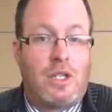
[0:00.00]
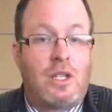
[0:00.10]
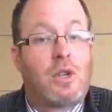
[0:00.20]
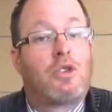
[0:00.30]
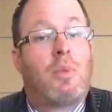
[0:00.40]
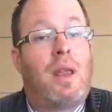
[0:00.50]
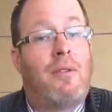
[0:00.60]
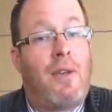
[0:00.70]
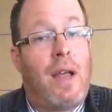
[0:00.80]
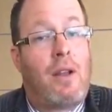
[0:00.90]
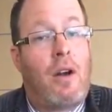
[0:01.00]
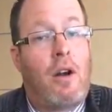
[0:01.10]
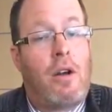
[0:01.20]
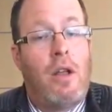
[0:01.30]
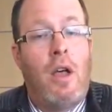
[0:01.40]
is the social media
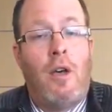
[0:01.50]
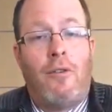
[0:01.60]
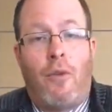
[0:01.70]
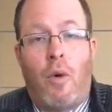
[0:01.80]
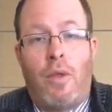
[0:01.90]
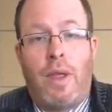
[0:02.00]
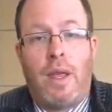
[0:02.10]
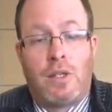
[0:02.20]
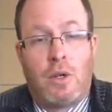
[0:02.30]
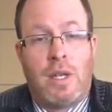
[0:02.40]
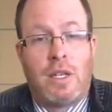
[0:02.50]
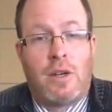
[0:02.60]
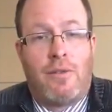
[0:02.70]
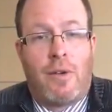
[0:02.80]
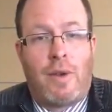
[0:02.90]
vanguard for the
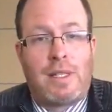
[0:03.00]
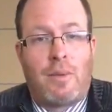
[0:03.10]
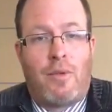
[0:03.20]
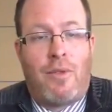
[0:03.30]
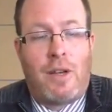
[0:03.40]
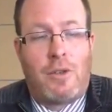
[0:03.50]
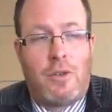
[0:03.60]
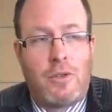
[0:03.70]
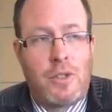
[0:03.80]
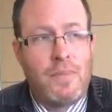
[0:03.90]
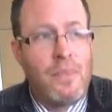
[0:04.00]
Association of Fundraising Professionals.